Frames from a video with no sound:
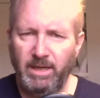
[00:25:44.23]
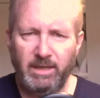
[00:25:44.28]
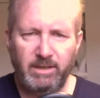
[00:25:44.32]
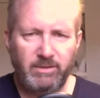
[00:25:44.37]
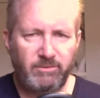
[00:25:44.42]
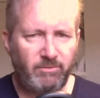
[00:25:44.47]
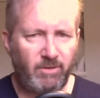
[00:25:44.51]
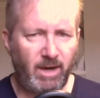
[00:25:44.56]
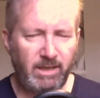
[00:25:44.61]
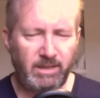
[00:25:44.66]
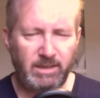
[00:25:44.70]

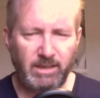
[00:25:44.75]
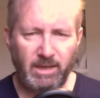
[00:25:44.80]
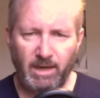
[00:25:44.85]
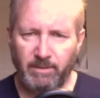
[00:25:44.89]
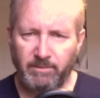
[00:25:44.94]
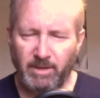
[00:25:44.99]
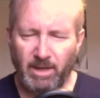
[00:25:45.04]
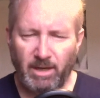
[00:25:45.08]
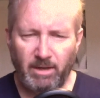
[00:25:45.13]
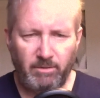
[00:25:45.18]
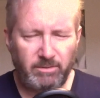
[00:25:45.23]
his right
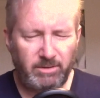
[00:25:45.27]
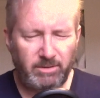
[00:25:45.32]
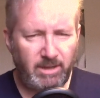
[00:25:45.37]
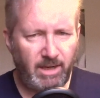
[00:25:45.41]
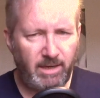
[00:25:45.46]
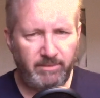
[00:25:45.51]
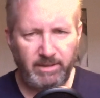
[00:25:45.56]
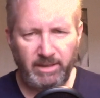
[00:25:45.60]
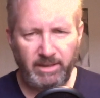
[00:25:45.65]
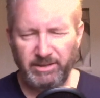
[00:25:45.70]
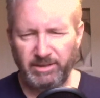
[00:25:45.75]
arm the whole
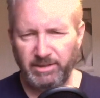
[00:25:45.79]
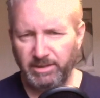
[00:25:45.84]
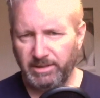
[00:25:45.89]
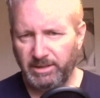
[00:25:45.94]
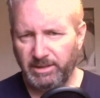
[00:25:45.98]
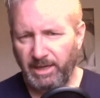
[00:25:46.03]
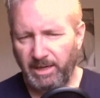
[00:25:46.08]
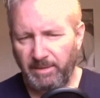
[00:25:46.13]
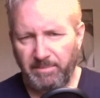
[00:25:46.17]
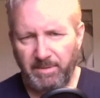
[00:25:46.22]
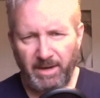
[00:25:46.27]
time, and he's
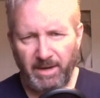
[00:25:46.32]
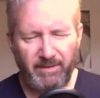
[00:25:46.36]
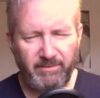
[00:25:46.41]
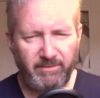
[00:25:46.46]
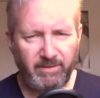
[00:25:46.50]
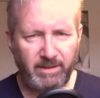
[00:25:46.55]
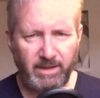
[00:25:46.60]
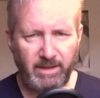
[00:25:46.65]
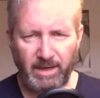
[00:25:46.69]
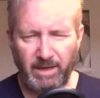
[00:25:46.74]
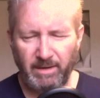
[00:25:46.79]
just keeping
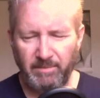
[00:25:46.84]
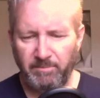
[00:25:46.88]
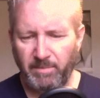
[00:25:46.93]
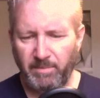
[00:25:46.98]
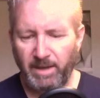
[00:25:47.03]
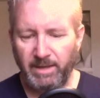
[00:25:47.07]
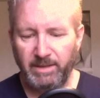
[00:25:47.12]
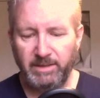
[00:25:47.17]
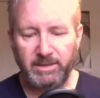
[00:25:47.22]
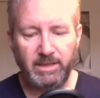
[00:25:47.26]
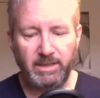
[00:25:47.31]
everything in
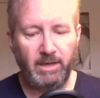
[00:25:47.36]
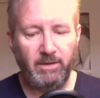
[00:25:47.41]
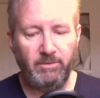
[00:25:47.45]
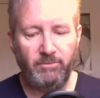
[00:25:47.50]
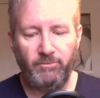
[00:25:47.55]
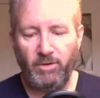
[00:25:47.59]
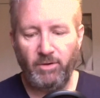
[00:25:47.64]
place to go